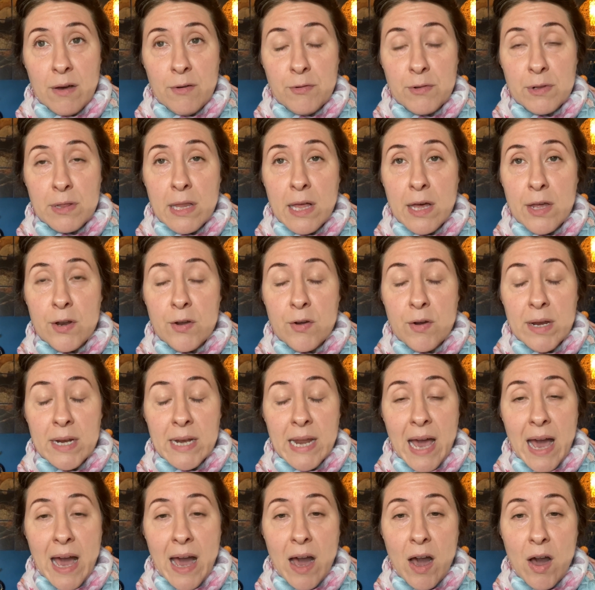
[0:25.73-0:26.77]
clutter and
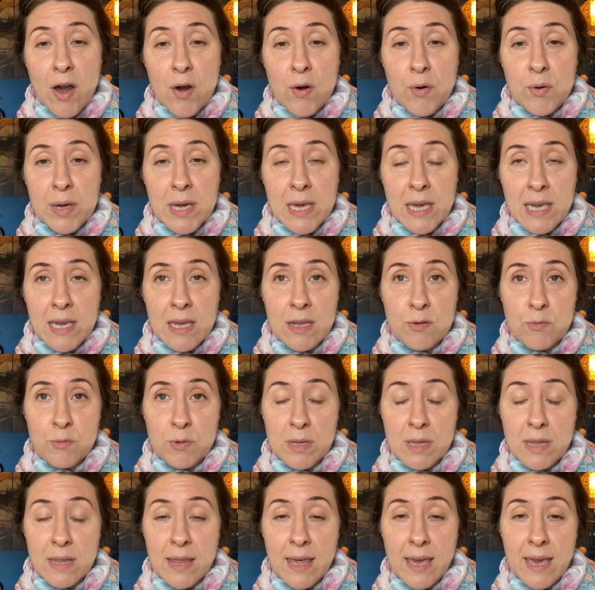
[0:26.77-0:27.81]
how it can
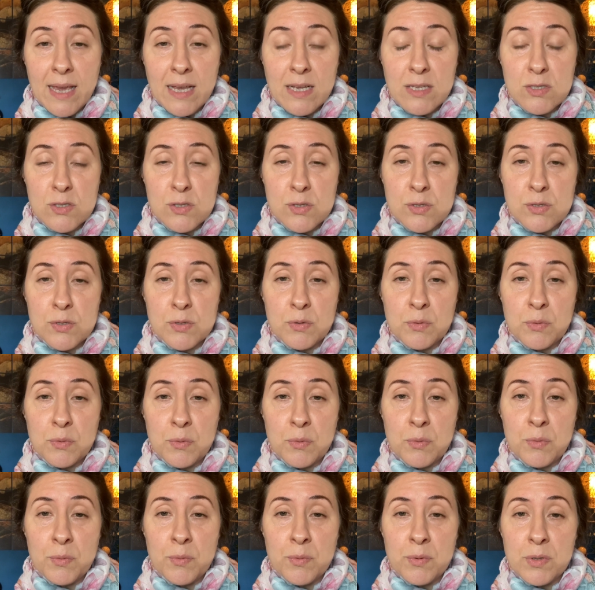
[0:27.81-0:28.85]
relate
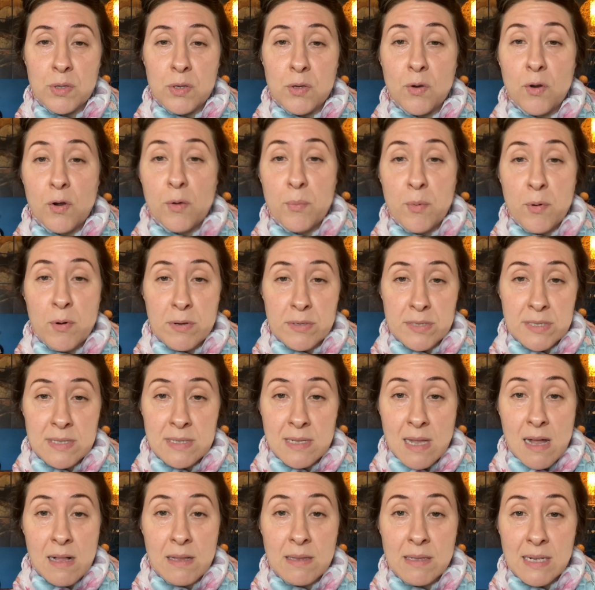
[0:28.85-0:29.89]
to your
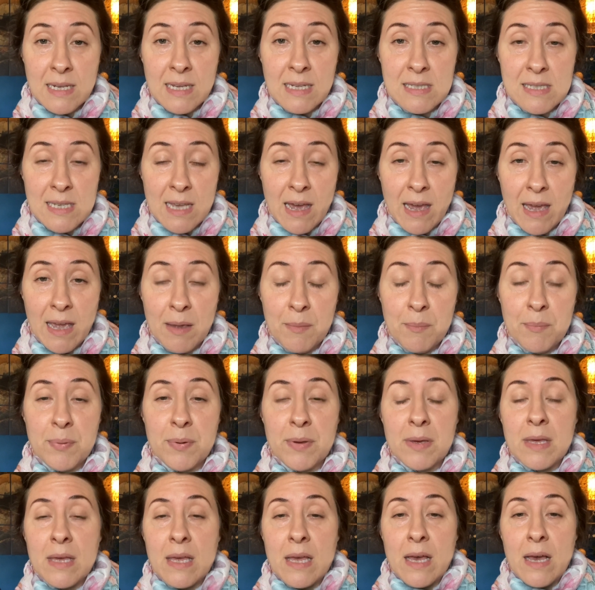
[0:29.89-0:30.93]
personality type
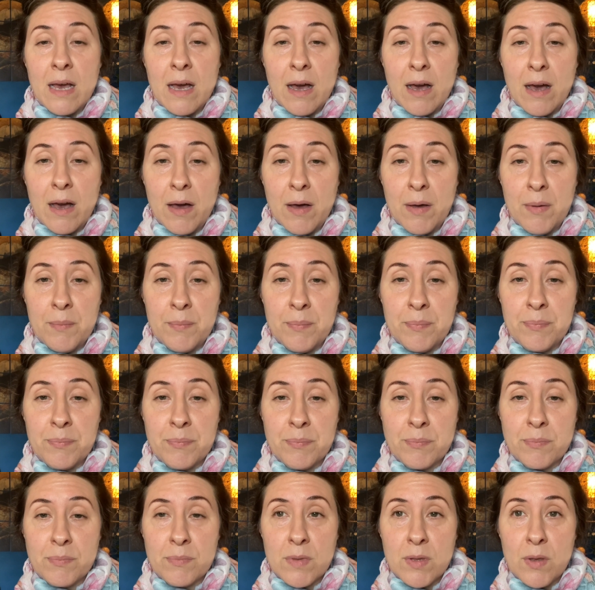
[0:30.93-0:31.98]

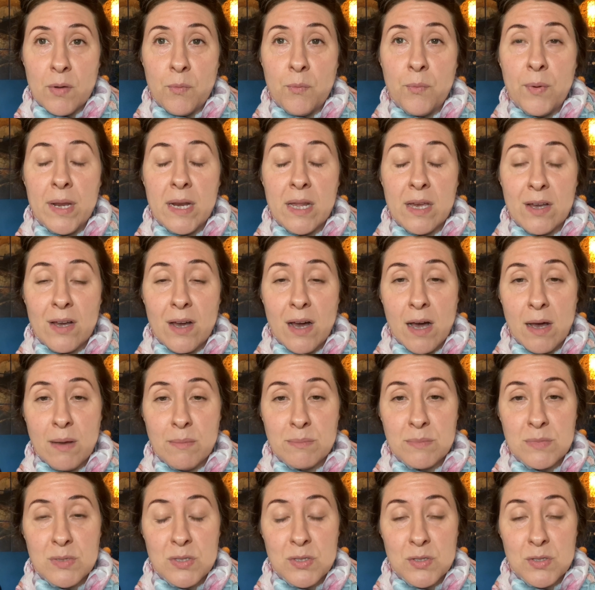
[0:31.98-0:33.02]
when it
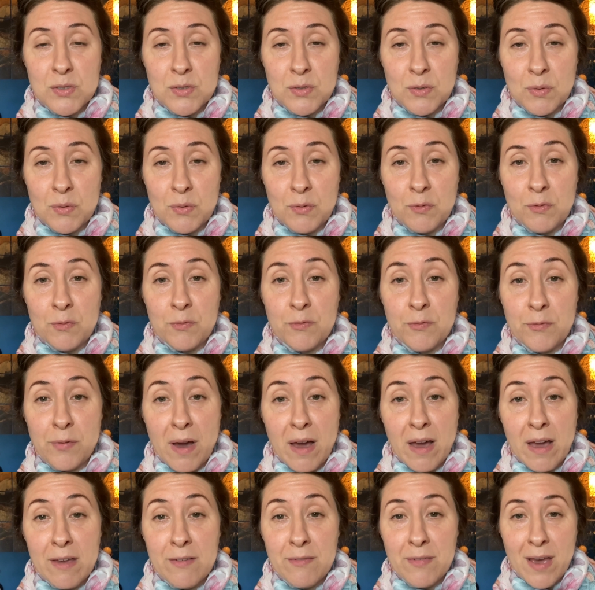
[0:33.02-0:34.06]
comes to
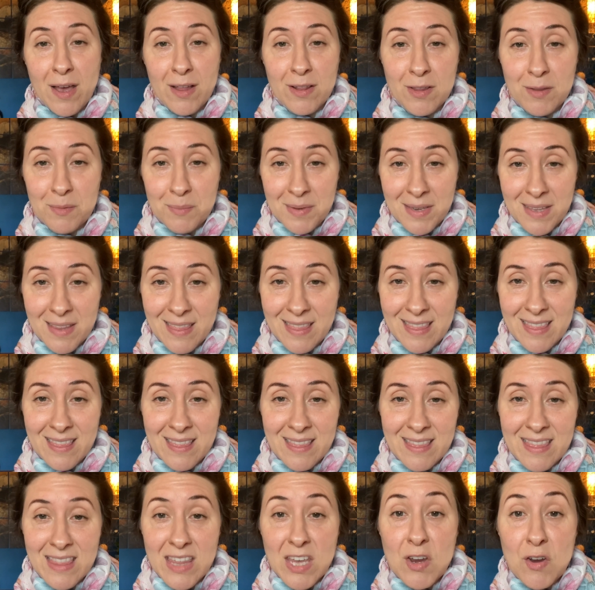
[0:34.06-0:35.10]
5-element
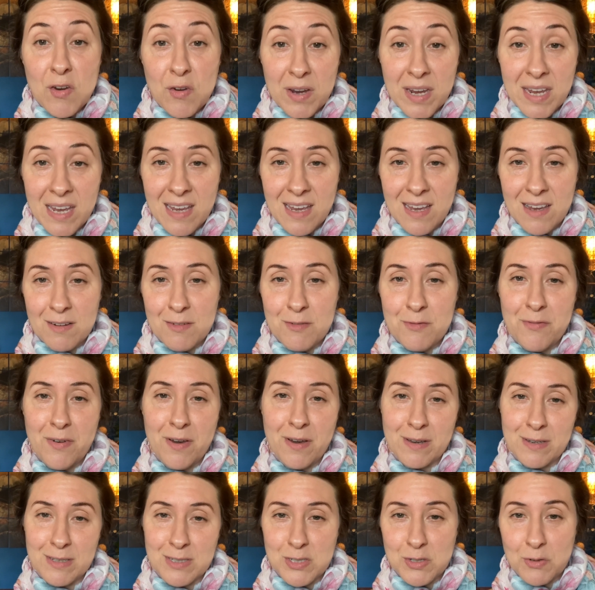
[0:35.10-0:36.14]
theory in
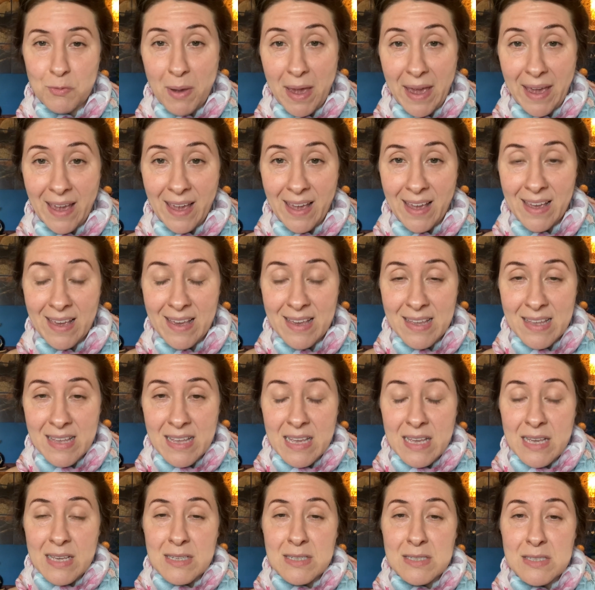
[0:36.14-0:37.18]
feng shui.
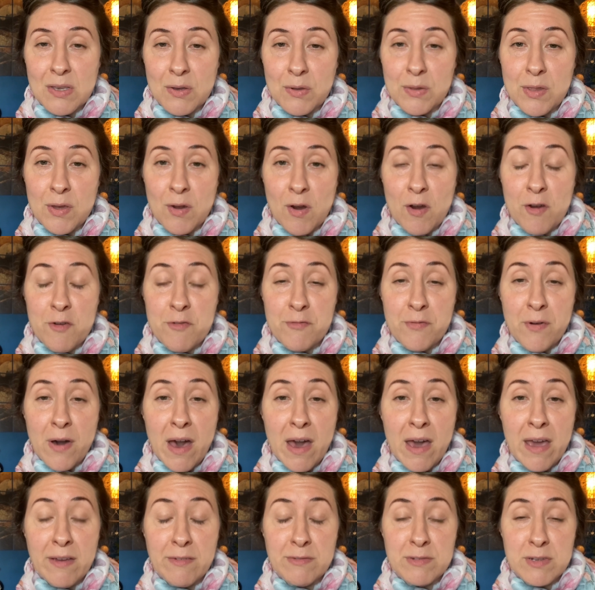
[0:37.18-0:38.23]
So there are
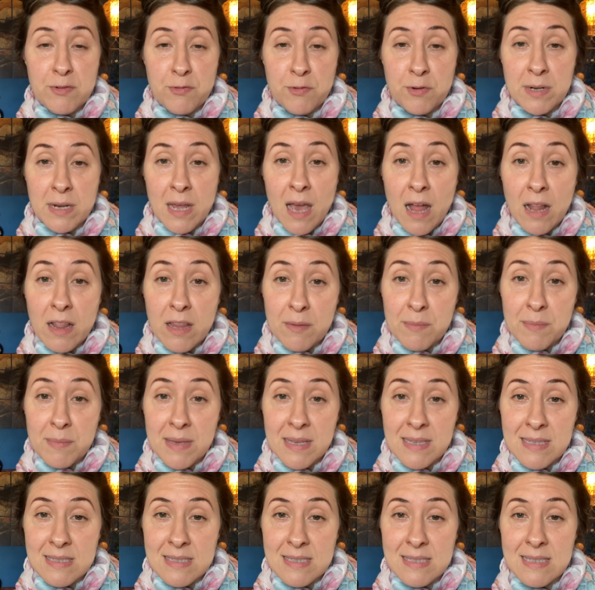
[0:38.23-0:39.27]
5 different
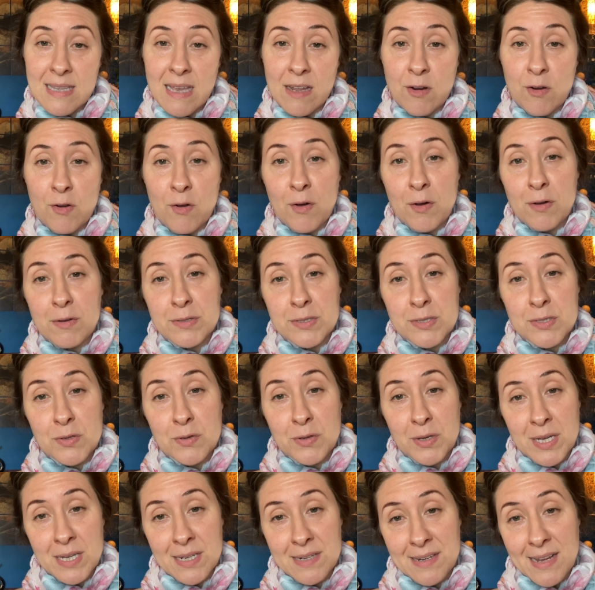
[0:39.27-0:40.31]
elements that are also
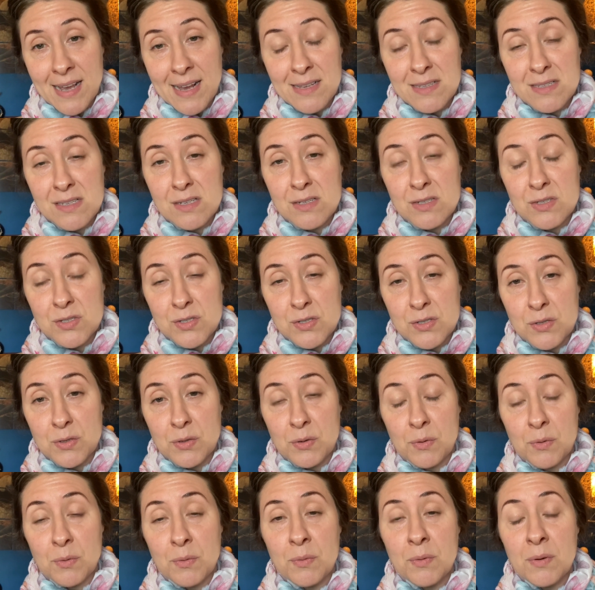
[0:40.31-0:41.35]
connected
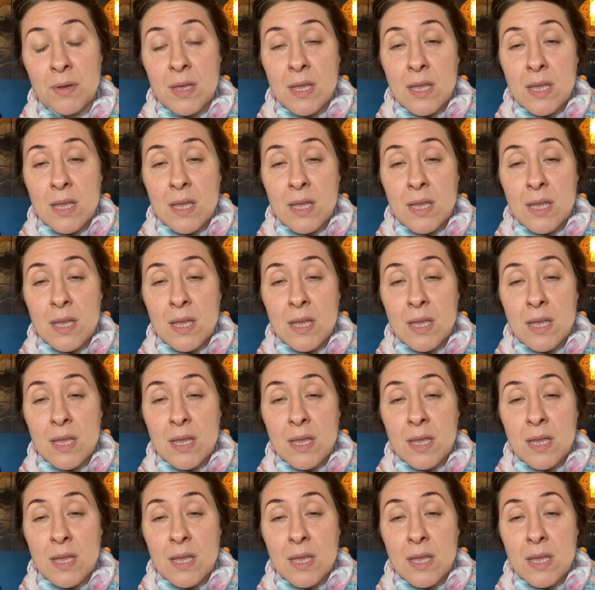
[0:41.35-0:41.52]
to